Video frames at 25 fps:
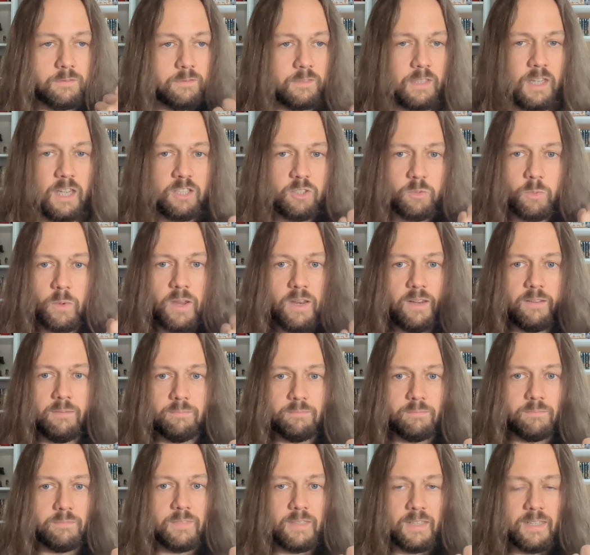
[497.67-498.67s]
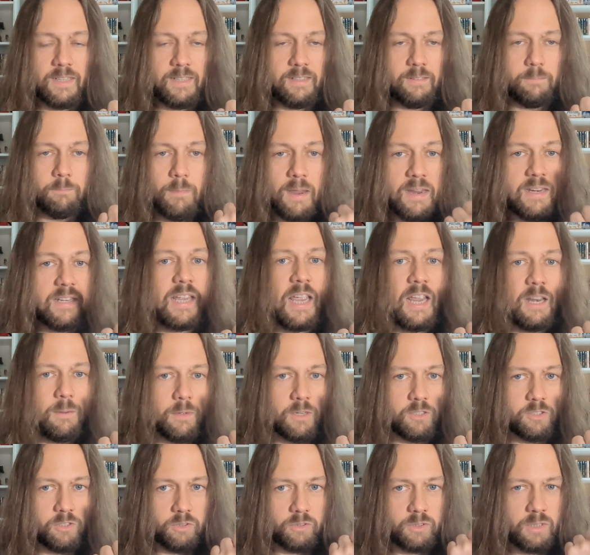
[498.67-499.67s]
lost weight, maintained
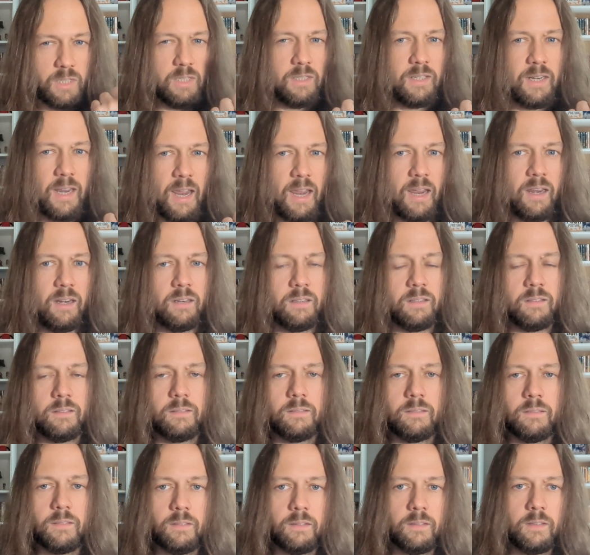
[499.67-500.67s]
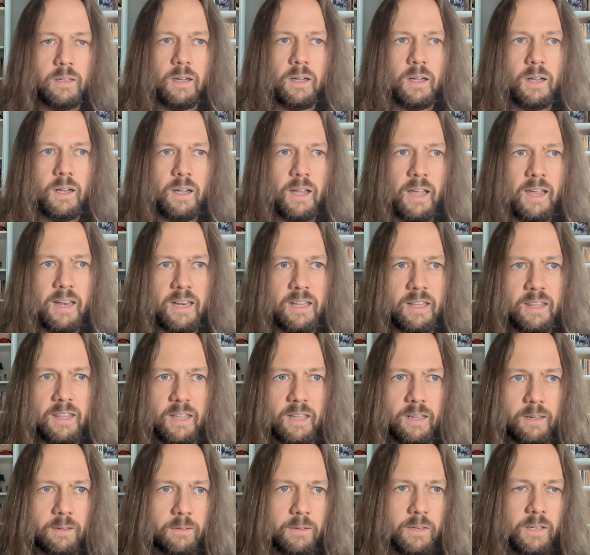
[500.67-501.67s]
muscle, didn't gain
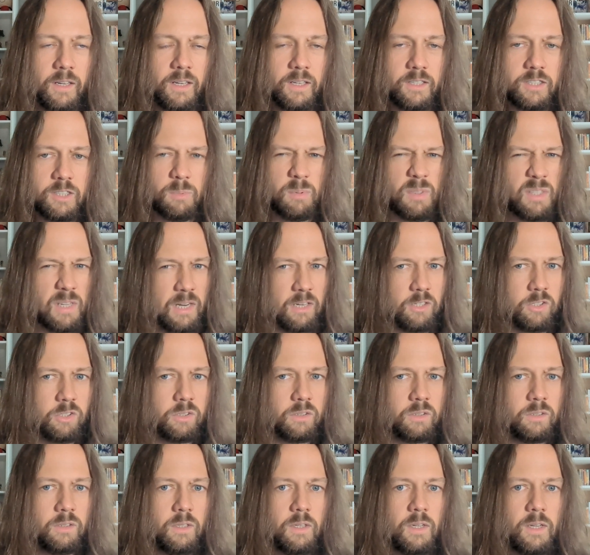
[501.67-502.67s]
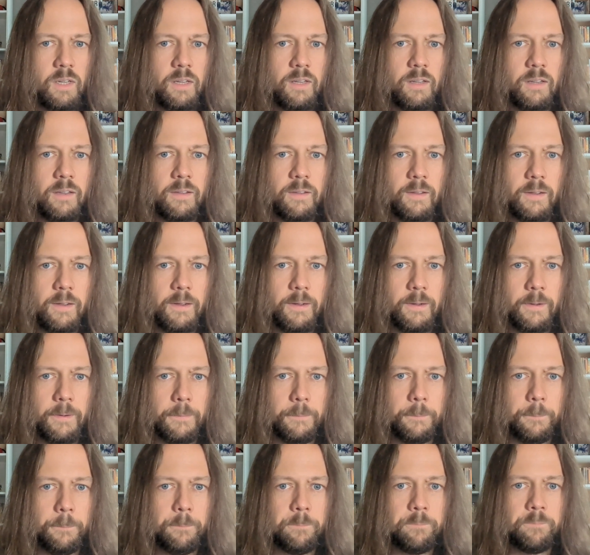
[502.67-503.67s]
anything substantial,
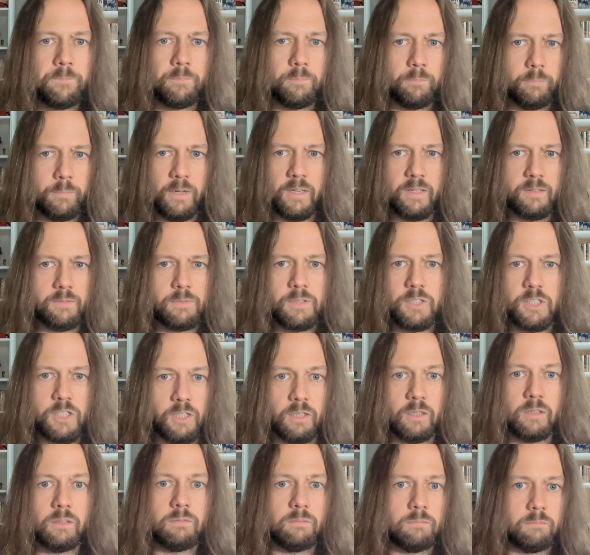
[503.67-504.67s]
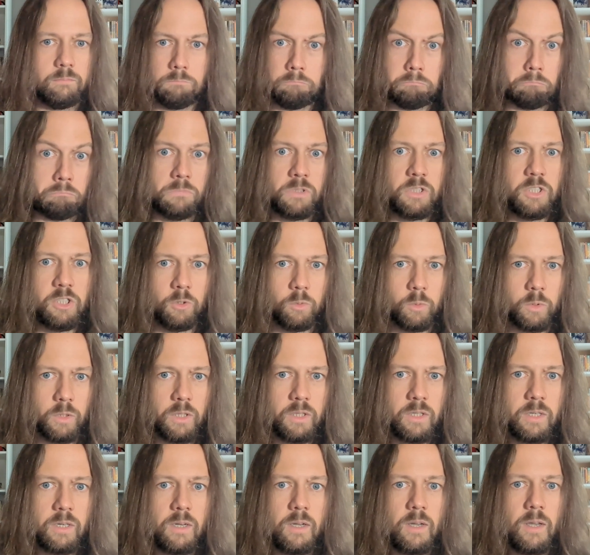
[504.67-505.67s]
but still
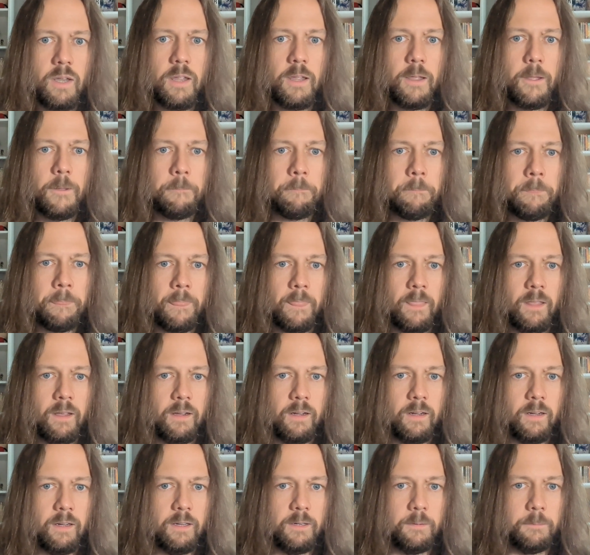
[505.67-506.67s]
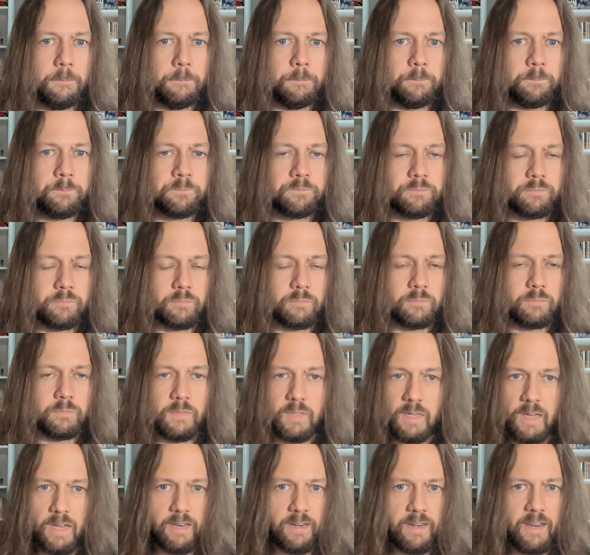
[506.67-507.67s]
worked.
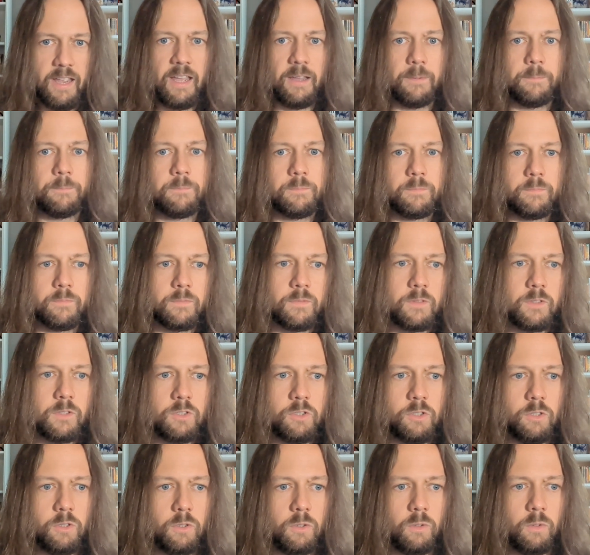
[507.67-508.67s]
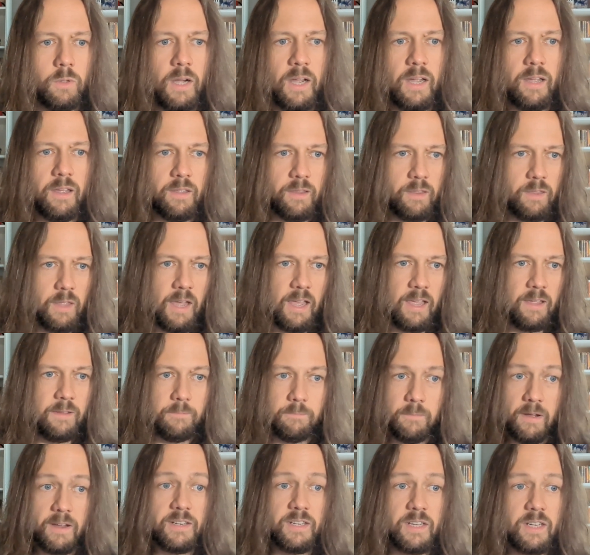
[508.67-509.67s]
And yeah, so
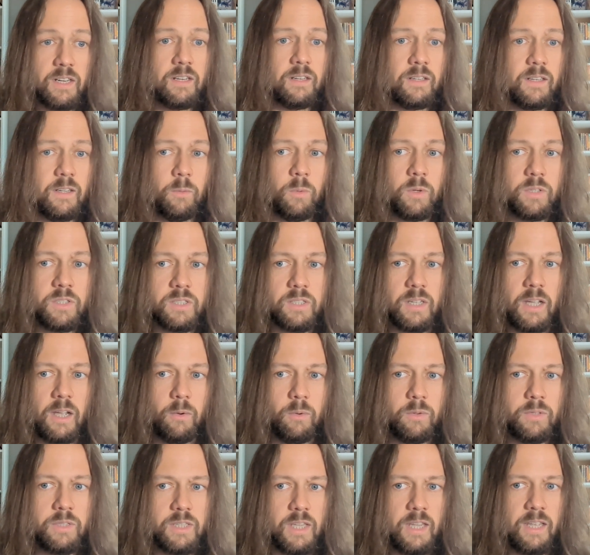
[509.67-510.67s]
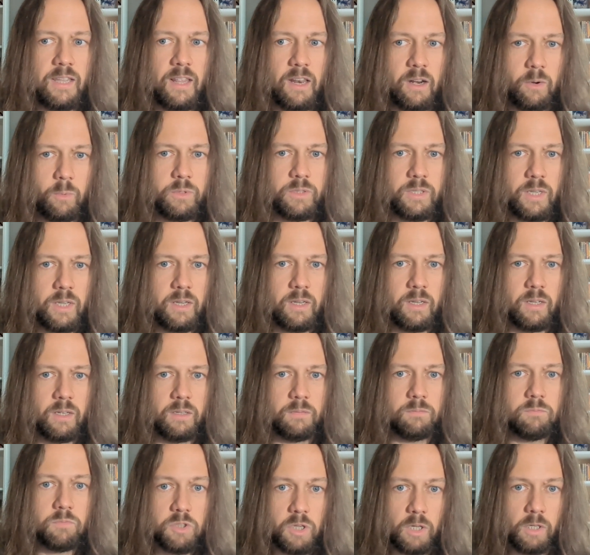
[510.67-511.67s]
I did. I would say that it was a
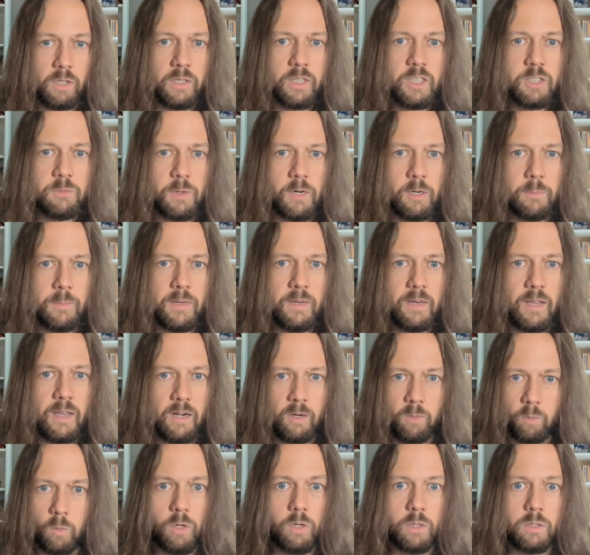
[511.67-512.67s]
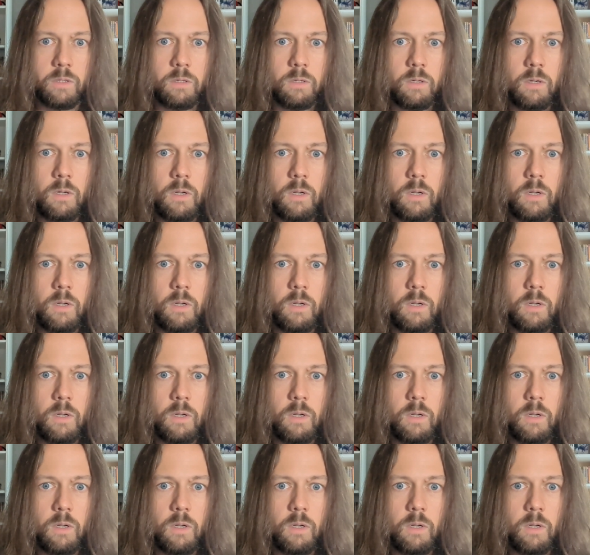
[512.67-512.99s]
solid experiment and it worked.